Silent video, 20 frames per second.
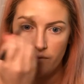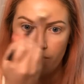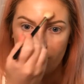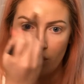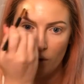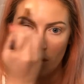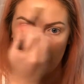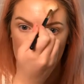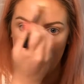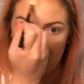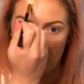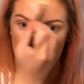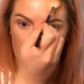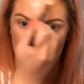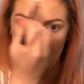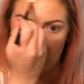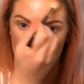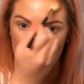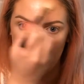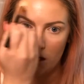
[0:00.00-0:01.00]

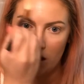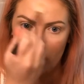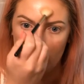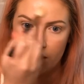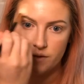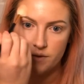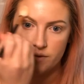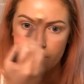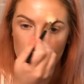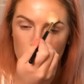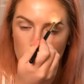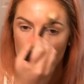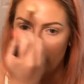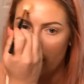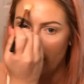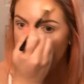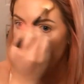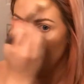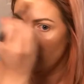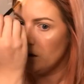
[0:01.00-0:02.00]
forehead as
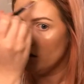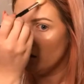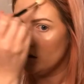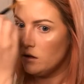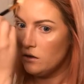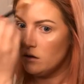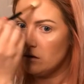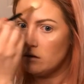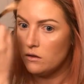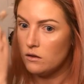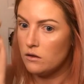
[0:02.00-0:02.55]
well,